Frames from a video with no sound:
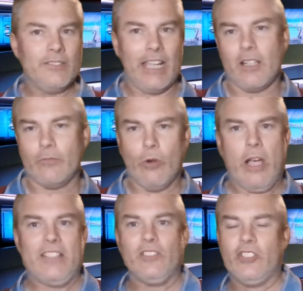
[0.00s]
Declan
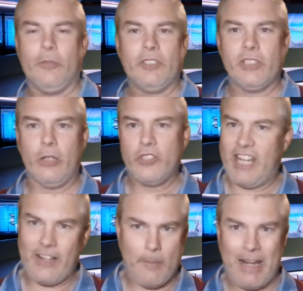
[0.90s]
Rice and Thomas
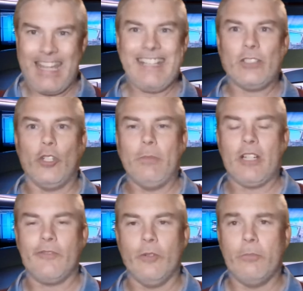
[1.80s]
Soucek, they're playing too
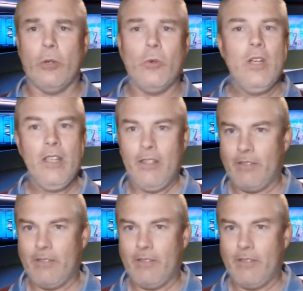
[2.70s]
much football,